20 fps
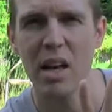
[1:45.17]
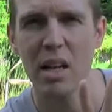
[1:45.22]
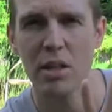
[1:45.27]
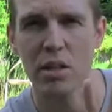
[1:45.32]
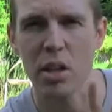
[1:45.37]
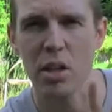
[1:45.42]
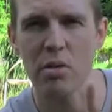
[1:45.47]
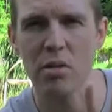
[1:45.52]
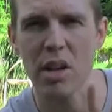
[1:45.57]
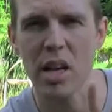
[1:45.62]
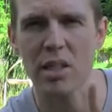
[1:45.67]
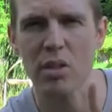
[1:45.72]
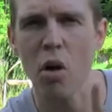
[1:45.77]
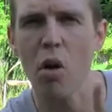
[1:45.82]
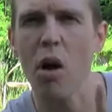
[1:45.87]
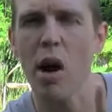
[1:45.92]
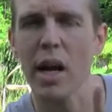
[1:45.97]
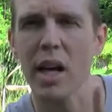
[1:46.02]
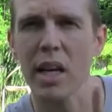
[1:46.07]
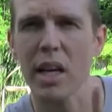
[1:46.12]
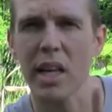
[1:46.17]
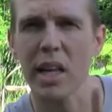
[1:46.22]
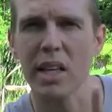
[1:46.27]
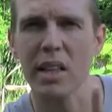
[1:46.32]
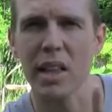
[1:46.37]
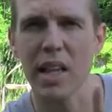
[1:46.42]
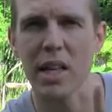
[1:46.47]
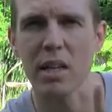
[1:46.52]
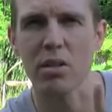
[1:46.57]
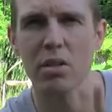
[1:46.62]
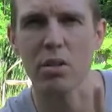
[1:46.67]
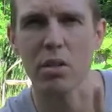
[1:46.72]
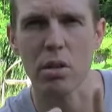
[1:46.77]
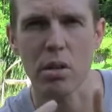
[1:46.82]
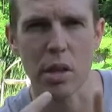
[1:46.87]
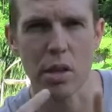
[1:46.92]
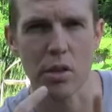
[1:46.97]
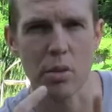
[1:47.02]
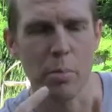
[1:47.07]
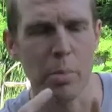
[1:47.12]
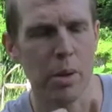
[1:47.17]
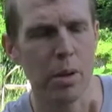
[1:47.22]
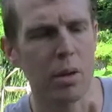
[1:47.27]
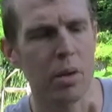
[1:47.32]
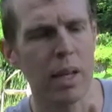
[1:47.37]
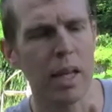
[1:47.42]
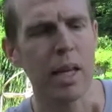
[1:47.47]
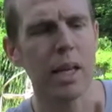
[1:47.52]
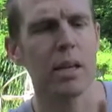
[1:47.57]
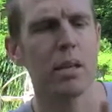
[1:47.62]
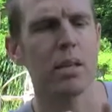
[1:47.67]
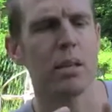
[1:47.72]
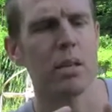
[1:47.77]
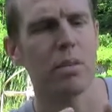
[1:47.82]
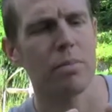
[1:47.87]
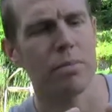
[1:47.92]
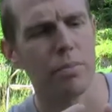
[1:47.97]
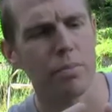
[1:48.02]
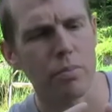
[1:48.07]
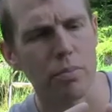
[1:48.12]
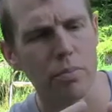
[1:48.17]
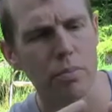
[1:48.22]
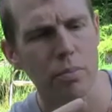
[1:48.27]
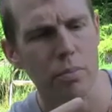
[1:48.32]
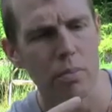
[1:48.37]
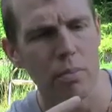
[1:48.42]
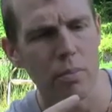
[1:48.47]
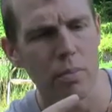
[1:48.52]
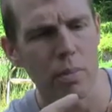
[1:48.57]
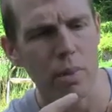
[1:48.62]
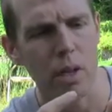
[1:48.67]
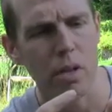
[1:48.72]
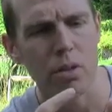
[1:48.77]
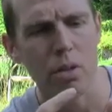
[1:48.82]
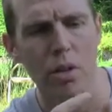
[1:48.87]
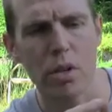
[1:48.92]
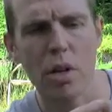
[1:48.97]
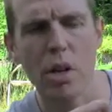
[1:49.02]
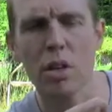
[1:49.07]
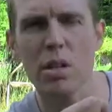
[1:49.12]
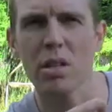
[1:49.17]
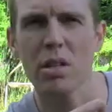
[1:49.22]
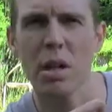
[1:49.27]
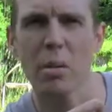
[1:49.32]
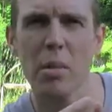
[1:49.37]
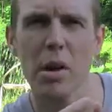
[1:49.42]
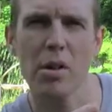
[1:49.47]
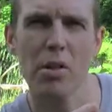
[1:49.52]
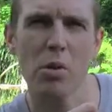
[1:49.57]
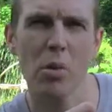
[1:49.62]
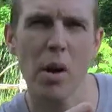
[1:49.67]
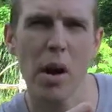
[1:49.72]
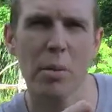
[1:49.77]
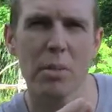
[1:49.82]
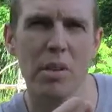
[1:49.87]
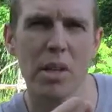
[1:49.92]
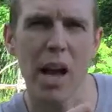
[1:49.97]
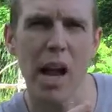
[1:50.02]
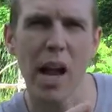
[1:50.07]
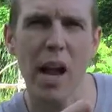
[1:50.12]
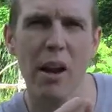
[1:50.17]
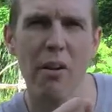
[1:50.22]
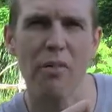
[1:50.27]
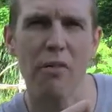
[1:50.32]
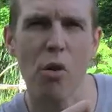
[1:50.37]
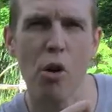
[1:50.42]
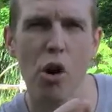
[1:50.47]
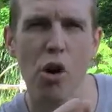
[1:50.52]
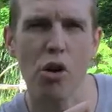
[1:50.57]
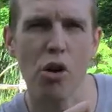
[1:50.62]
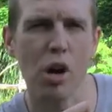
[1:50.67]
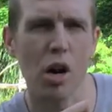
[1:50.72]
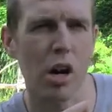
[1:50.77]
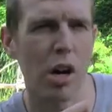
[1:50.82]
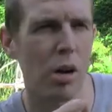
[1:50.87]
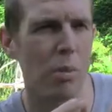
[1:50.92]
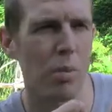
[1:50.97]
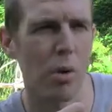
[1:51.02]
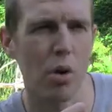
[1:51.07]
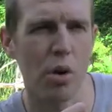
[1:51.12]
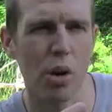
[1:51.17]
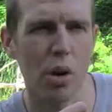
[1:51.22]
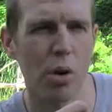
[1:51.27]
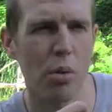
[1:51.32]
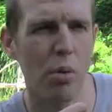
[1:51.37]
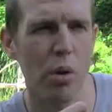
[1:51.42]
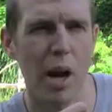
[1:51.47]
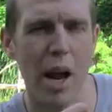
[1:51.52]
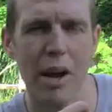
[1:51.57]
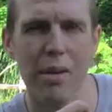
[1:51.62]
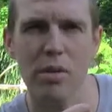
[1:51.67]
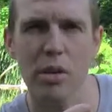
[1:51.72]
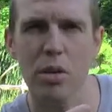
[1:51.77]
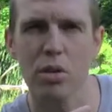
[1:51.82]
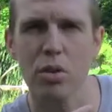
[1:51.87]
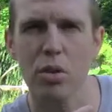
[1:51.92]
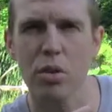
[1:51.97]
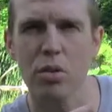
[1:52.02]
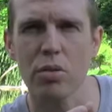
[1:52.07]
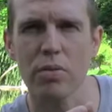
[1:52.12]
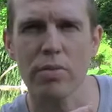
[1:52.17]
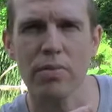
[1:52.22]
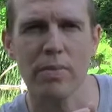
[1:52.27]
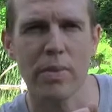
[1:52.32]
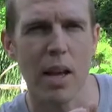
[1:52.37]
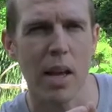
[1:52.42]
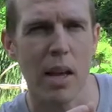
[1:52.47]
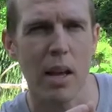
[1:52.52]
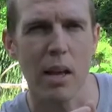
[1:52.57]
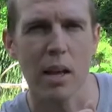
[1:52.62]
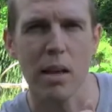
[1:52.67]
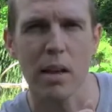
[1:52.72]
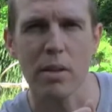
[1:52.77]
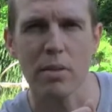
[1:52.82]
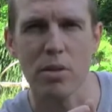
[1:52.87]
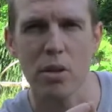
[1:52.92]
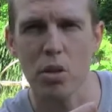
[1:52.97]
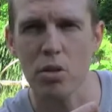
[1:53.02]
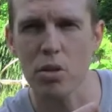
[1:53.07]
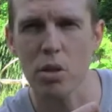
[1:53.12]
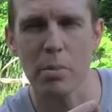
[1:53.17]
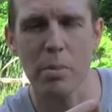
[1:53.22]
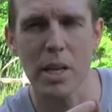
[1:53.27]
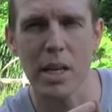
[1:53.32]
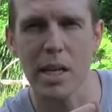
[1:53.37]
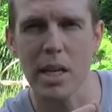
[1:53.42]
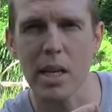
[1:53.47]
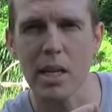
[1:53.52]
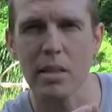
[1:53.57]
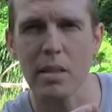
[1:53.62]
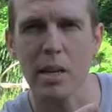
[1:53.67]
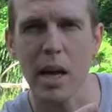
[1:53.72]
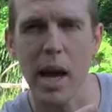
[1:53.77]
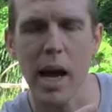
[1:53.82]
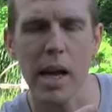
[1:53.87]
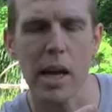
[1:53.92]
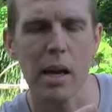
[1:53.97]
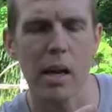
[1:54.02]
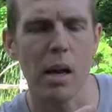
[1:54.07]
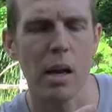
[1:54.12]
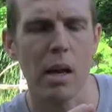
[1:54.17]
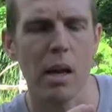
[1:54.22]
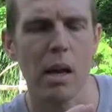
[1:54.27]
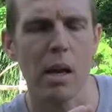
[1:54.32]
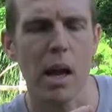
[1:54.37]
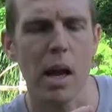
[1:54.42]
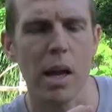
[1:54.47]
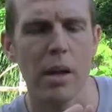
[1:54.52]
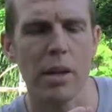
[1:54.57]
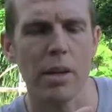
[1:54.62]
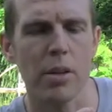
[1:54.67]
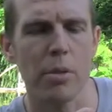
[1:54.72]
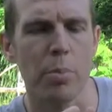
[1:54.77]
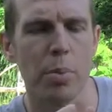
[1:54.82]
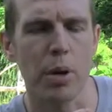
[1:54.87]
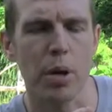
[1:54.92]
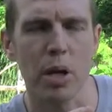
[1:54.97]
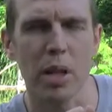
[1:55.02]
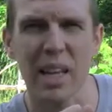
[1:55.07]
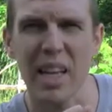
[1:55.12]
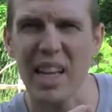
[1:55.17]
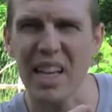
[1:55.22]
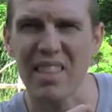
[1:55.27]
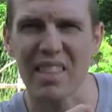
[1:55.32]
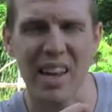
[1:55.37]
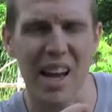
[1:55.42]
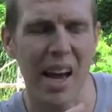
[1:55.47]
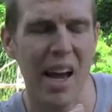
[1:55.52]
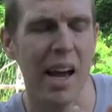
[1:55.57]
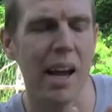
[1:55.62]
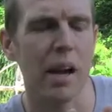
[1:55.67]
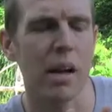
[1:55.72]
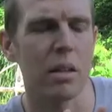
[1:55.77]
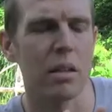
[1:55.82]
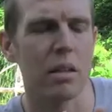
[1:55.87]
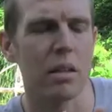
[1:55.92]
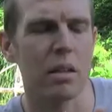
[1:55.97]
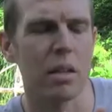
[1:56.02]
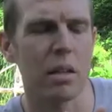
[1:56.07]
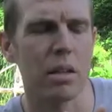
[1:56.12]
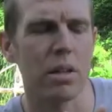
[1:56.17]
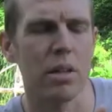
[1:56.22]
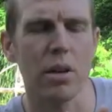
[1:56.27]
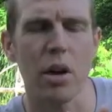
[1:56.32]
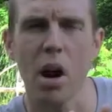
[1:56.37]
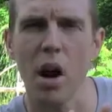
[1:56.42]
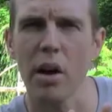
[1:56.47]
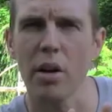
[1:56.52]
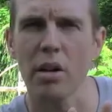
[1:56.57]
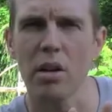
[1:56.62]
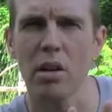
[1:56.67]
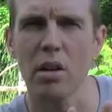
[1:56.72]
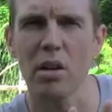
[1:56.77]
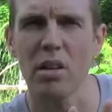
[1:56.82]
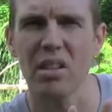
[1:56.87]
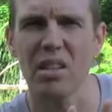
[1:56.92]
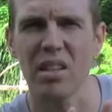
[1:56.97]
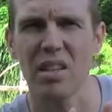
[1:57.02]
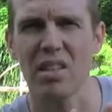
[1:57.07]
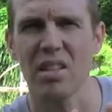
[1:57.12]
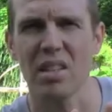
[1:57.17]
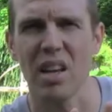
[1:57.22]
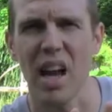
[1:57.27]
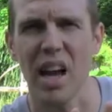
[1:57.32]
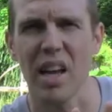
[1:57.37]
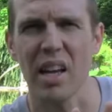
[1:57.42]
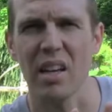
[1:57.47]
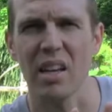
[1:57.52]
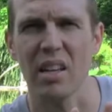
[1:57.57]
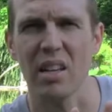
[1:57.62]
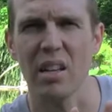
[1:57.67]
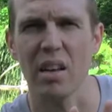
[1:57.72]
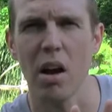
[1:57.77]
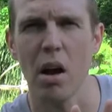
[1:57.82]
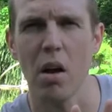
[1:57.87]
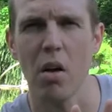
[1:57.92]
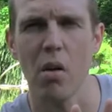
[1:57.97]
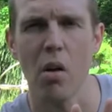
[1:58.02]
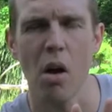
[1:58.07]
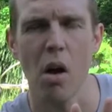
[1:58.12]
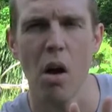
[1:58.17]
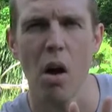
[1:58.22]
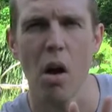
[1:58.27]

So you realize, oh, I got to get links. So then you build links. So you go to some other website, a forum or whatever, social media site, and then you put a link there to your article on this site, you know.